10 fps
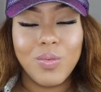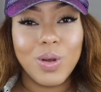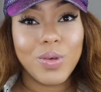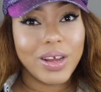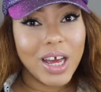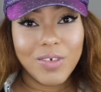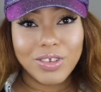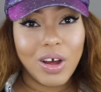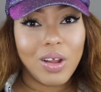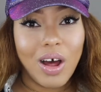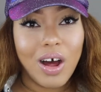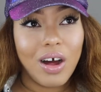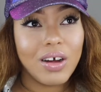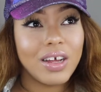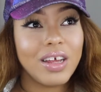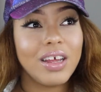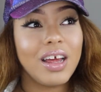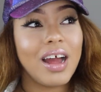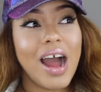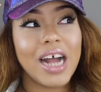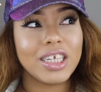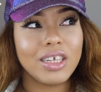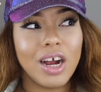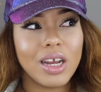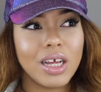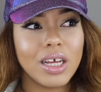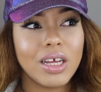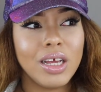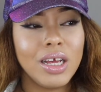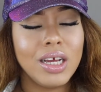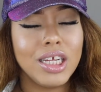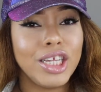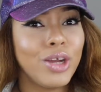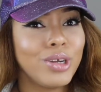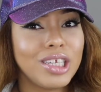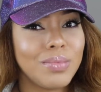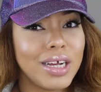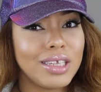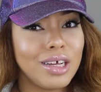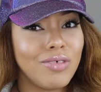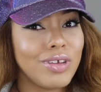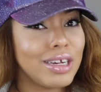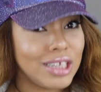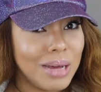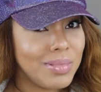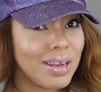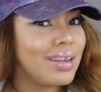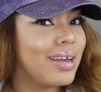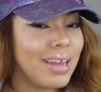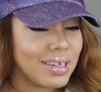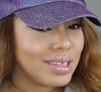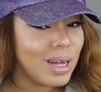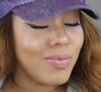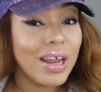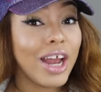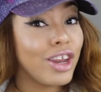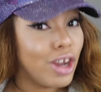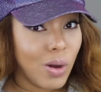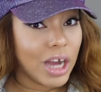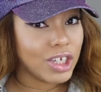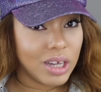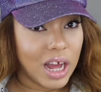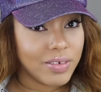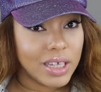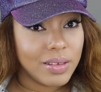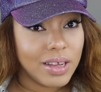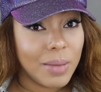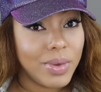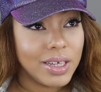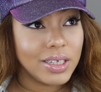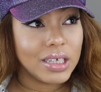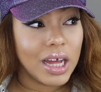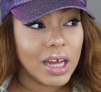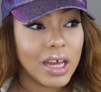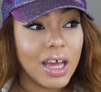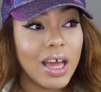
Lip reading: we were together for so long, I started noticing myself accepting a lot of that stuff, and I know I shouldn't have accepted that because it's